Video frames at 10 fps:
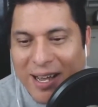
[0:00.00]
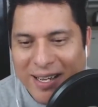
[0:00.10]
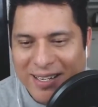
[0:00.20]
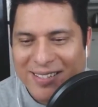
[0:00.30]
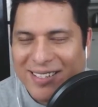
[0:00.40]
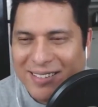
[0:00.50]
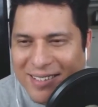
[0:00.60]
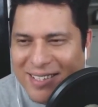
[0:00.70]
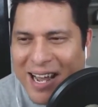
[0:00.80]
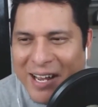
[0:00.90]
Ian.
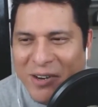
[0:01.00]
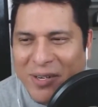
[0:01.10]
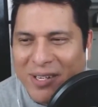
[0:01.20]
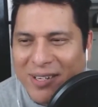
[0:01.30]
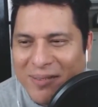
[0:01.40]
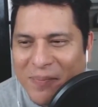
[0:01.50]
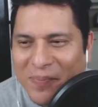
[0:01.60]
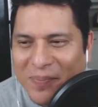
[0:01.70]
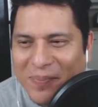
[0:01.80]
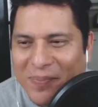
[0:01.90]
Is it Ian or Ian?
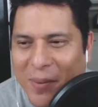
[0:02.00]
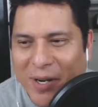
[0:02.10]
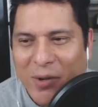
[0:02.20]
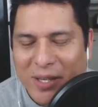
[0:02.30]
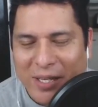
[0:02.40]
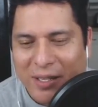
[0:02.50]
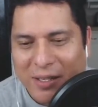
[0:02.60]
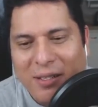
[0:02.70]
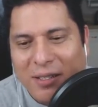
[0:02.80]
I'm going to go with Ian.